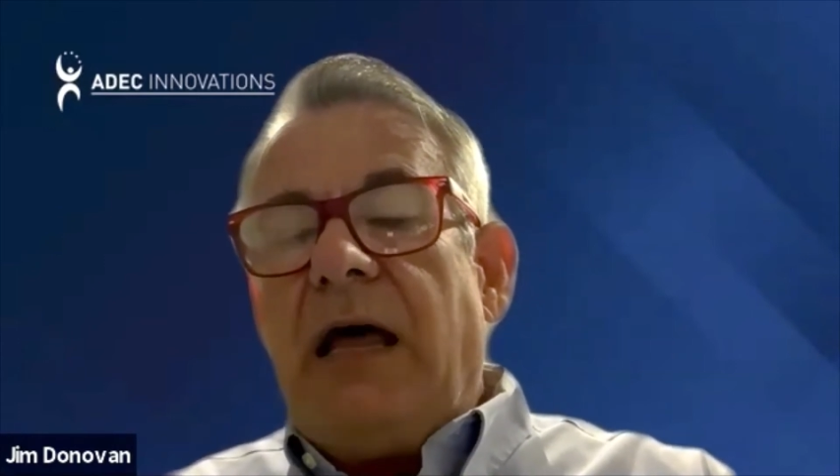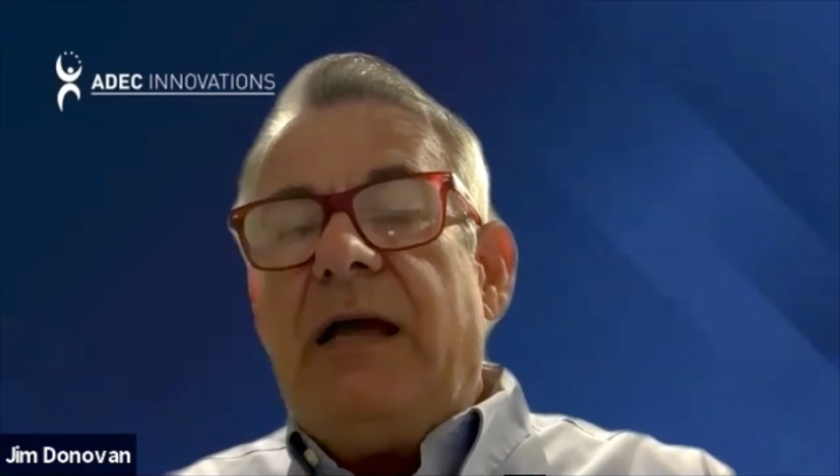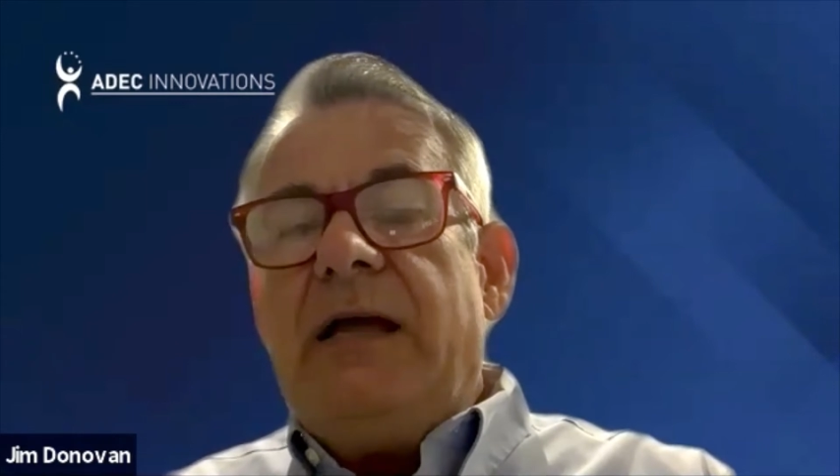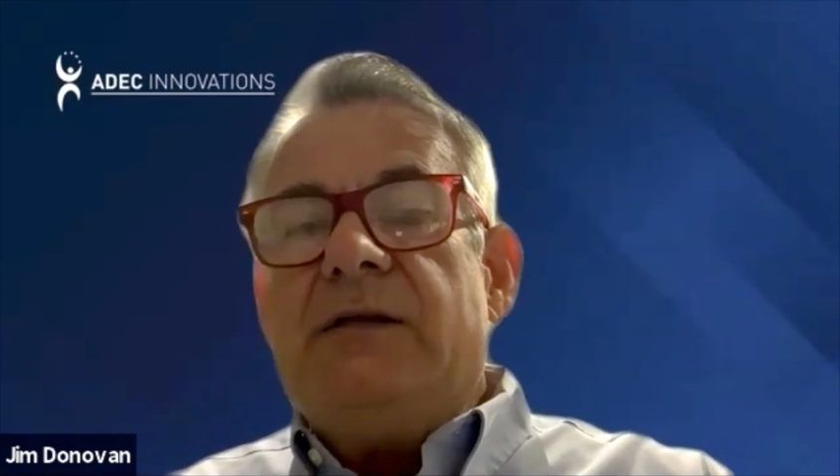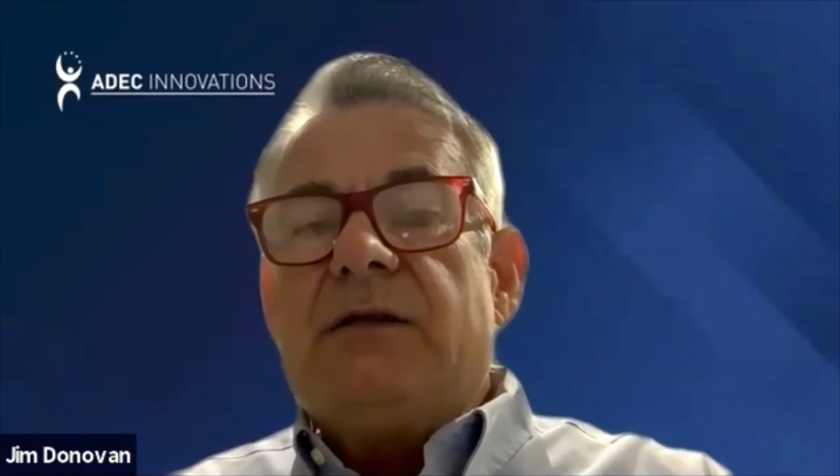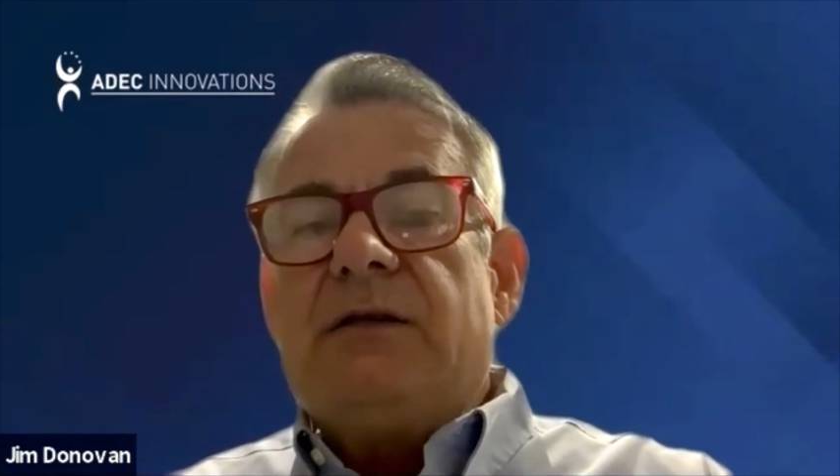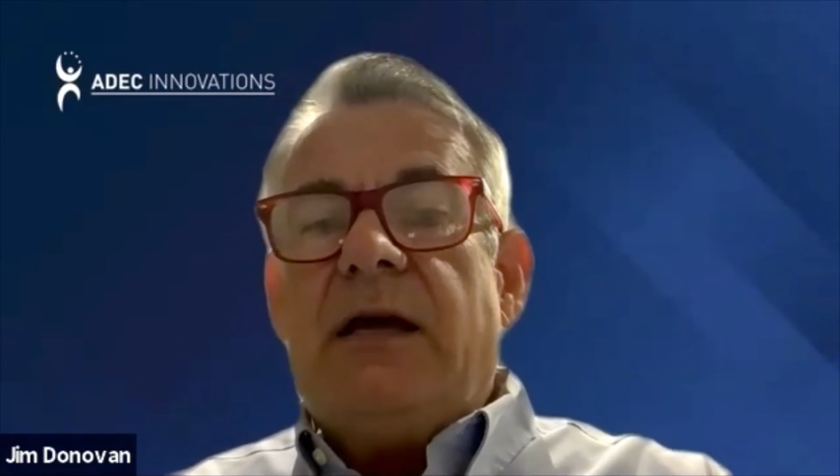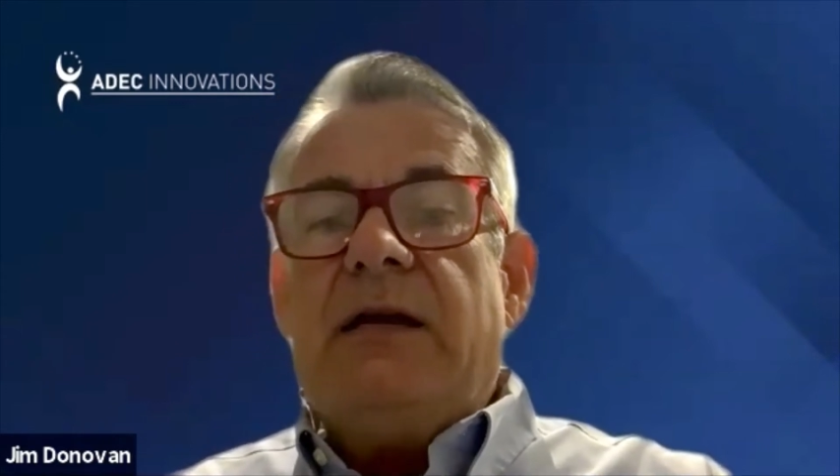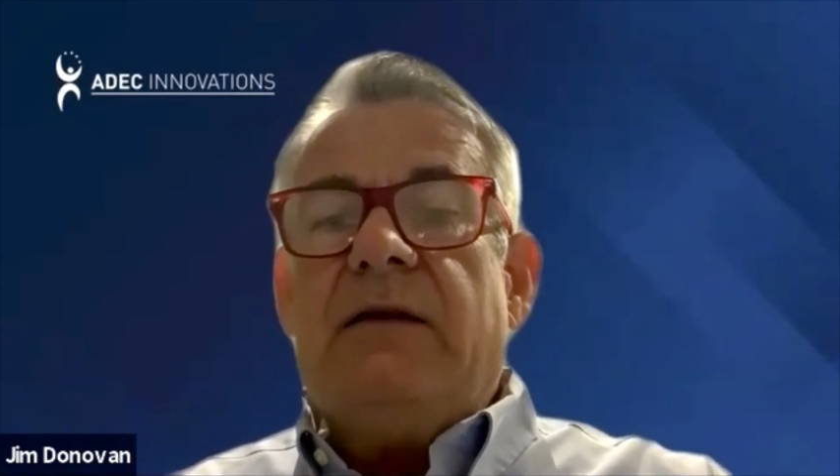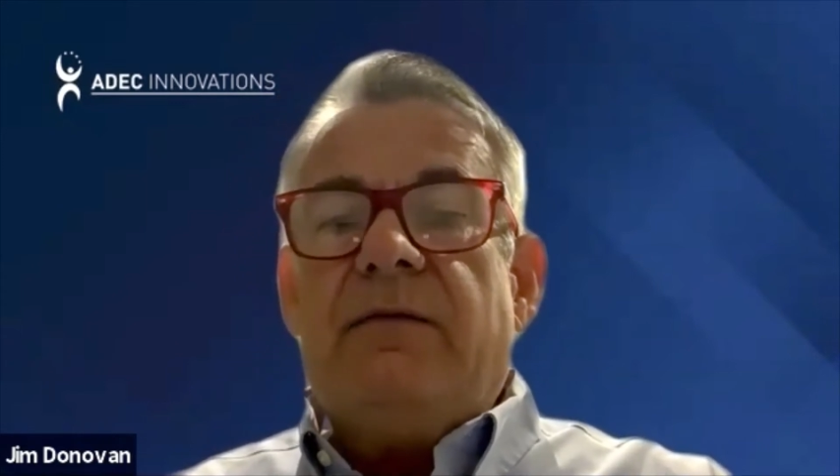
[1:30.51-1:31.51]

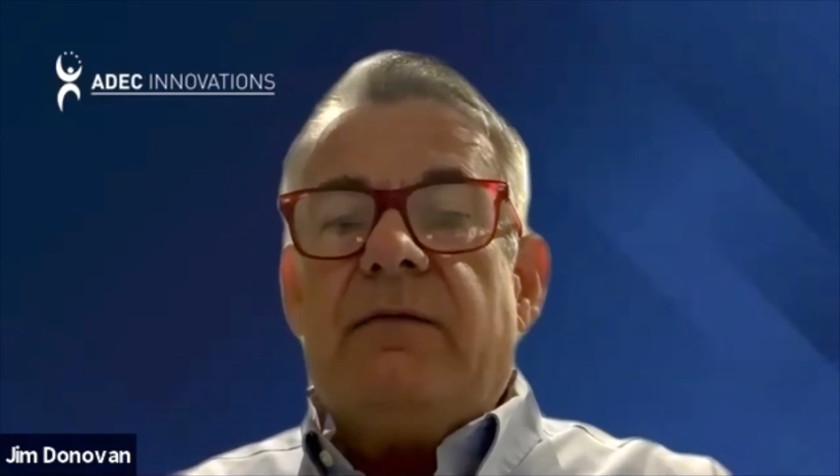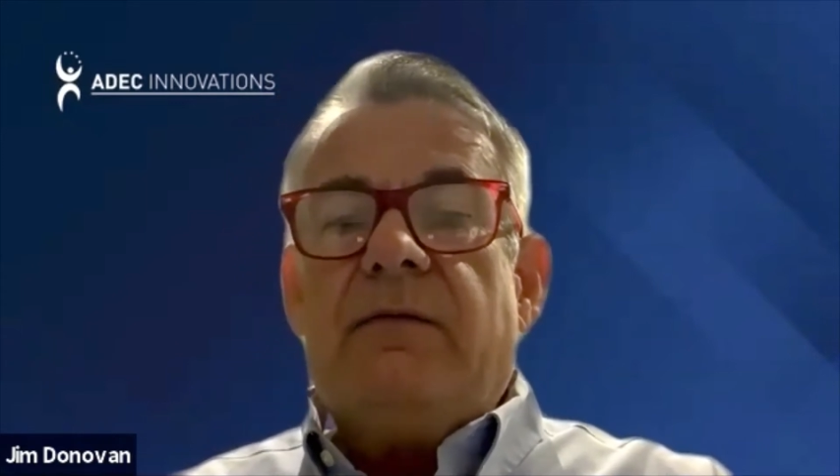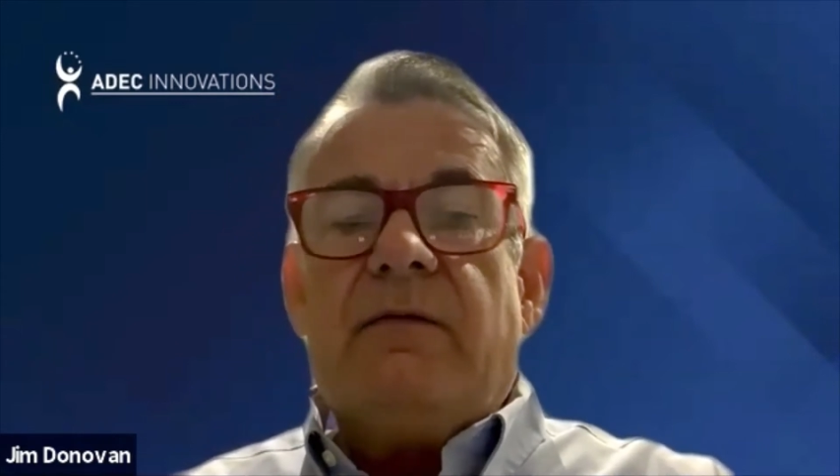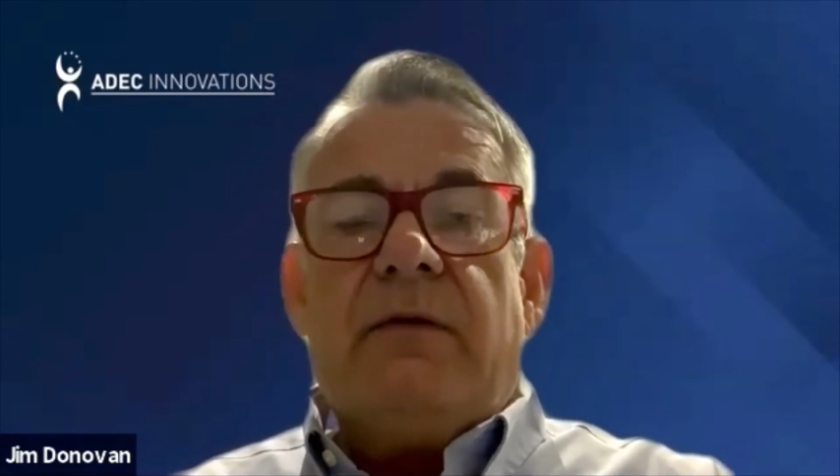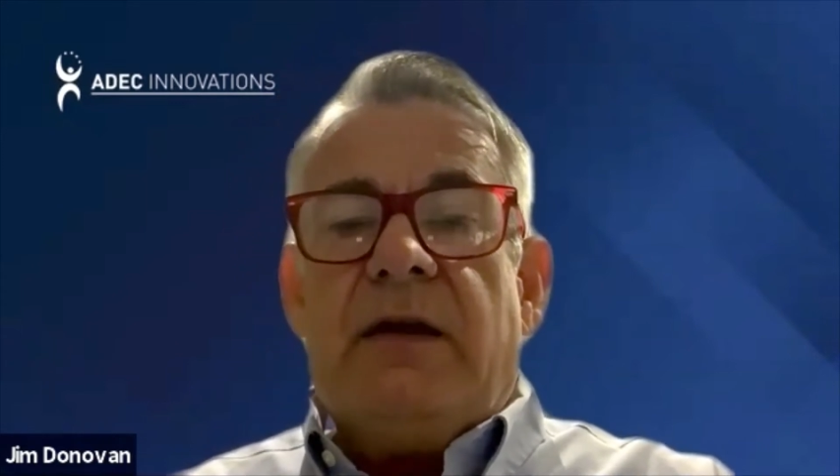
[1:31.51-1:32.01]
Clients and